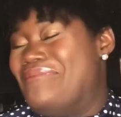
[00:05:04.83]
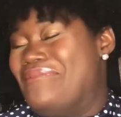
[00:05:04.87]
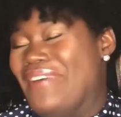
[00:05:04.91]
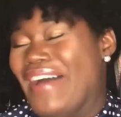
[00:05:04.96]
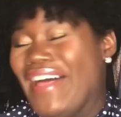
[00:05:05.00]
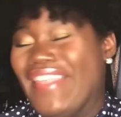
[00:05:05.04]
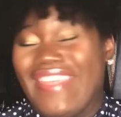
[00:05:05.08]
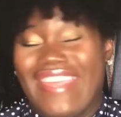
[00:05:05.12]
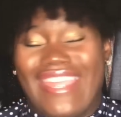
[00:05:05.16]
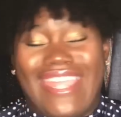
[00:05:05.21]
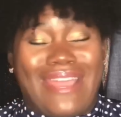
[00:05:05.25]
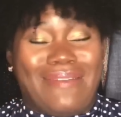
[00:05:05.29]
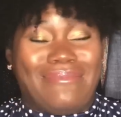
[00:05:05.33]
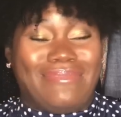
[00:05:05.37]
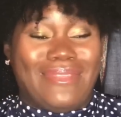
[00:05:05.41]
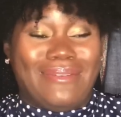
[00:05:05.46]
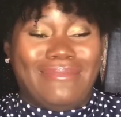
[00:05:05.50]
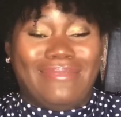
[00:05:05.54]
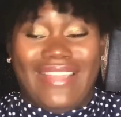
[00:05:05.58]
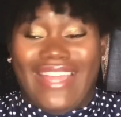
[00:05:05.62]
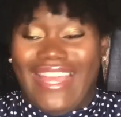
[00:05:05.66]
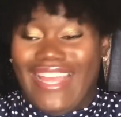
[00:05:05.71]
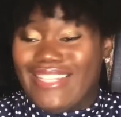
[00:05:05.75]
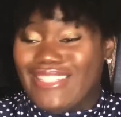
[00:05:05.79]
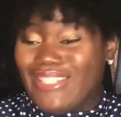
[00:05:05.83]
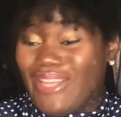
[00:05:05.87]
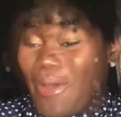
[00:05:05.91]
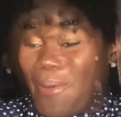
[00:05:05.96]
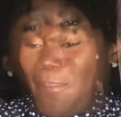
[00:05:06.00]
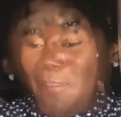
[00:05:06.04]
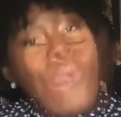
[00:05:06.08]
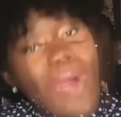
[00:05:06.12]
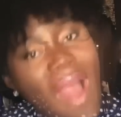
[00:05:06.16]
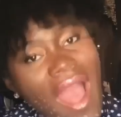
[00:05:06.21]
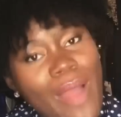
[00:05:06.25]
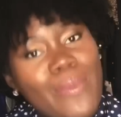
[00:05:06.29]
Mother kept them legs
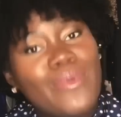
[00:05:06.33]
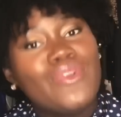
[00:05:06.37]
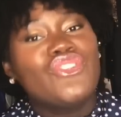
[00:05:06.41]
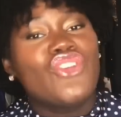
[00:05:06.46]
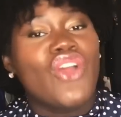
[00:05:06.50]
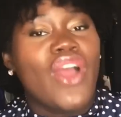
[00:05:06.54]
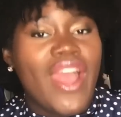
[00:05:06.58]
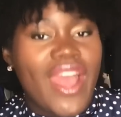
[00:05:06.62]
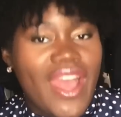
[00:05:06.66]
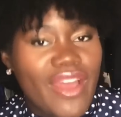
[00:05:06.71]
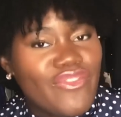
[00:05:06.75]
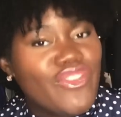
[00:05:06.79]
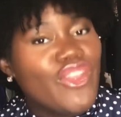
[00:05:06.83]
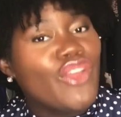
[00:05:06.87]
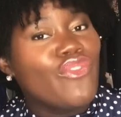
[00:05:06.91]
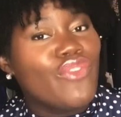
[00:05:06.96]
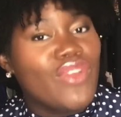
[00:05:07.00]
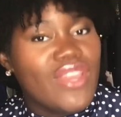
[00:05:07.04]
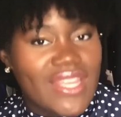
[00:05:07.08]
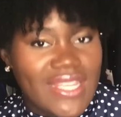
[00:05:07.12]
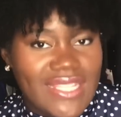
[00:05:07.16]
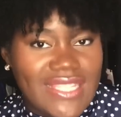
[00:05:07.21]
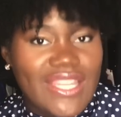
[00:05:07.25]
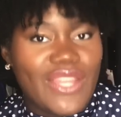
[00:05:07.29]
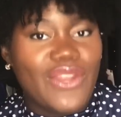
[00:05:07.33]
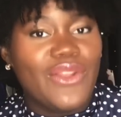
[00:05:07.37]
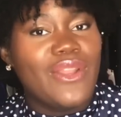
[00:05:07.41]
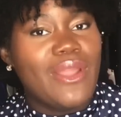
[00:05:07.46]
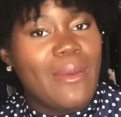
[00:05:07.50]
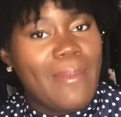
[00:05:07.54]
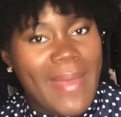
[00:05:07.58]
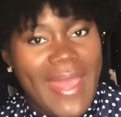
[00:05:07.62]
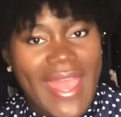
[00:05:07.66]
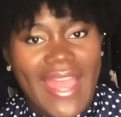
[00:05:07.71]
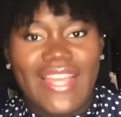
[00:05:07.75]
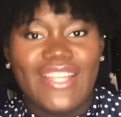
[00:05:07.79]
open. And why would y'all have Eureka sit on
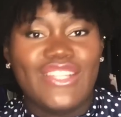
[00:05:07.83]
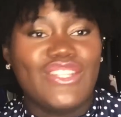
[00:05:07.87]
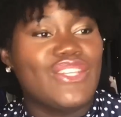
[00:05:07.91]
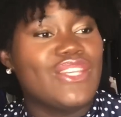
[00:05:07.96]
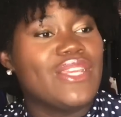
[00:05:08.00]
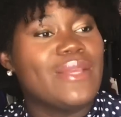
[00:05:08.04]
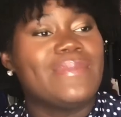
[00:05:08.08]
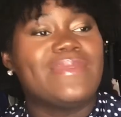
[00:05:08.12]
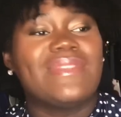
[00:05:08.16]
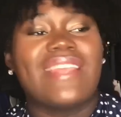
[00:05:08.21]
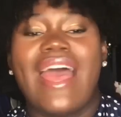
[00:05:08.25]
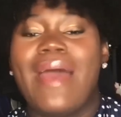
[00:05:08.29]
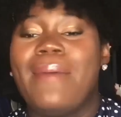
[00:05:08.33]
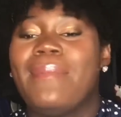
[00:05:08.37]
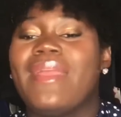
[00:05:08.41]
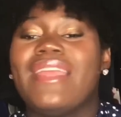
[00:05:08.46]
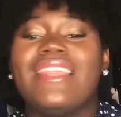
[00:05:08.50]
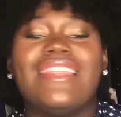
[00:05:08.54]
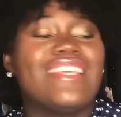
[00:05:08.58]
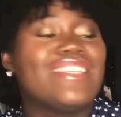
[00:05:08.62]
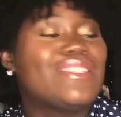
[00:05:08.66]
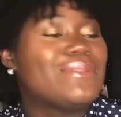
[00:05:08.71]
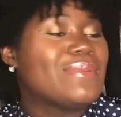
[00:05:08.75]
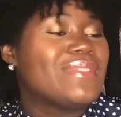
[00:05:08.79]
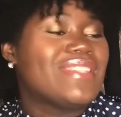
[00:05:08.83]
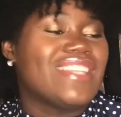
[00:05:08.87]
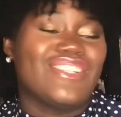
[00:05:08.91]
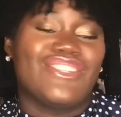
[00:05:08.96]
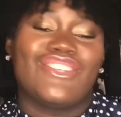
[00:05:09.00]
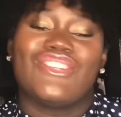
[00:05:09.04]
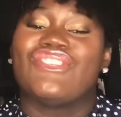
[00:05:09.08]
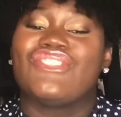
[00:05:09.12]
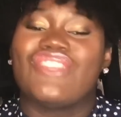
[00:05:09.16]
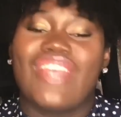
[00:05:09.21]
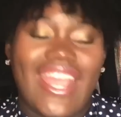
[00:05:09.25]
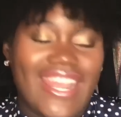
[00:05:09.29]
a bag of chips? I mean, this was
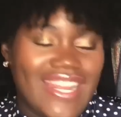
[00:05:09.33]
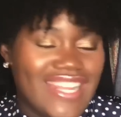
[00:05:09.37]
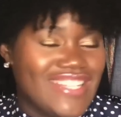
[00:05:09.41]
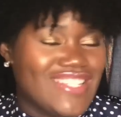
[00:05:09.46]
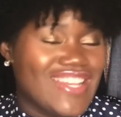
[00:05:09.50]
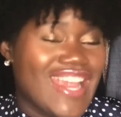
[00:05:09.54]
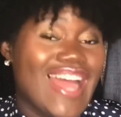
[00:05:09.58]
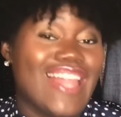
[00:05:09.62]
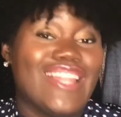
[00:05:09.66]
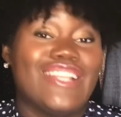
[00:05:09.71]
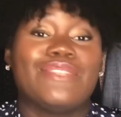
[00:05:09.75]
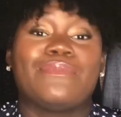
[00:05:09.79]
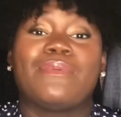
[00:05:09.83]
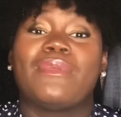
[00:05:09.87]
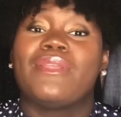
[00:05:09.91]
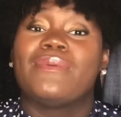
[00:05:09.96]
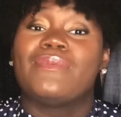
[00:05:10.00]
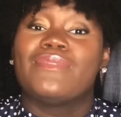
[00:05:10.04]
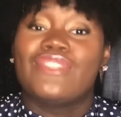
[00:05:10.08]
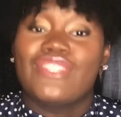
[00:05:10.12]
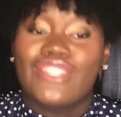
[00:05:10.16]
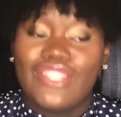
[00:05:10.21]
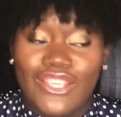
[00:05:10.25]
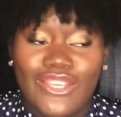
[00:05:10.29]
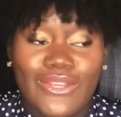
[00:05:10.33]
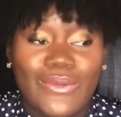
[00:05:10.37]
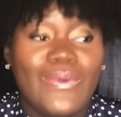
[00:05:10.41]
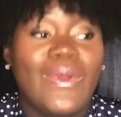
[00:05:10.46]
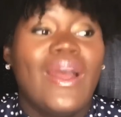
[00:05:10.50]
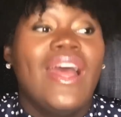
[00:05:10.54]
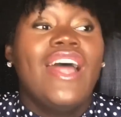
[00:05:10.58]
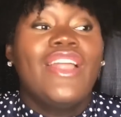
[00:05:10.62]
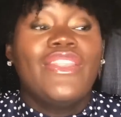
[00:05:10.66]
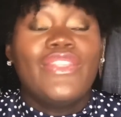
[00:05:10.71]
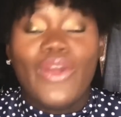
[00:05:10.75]
such a shady challenge, but it was cute.